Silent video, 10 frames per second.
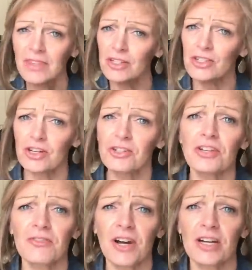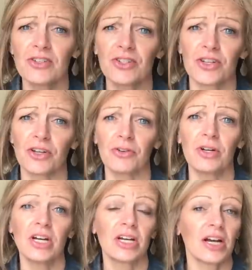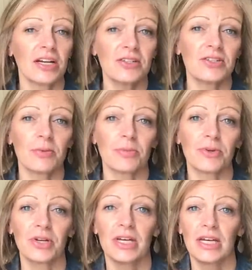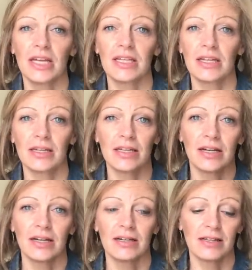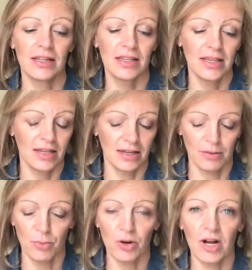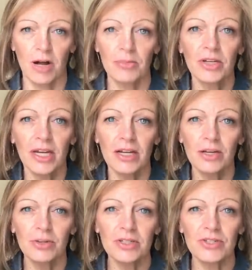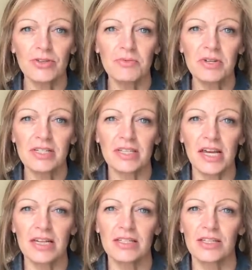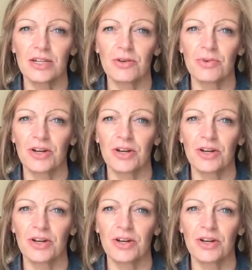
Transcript: starts off kind of slow, kind of simple, and then uh, then uh, more complicated quilts. Do I want to say as the year went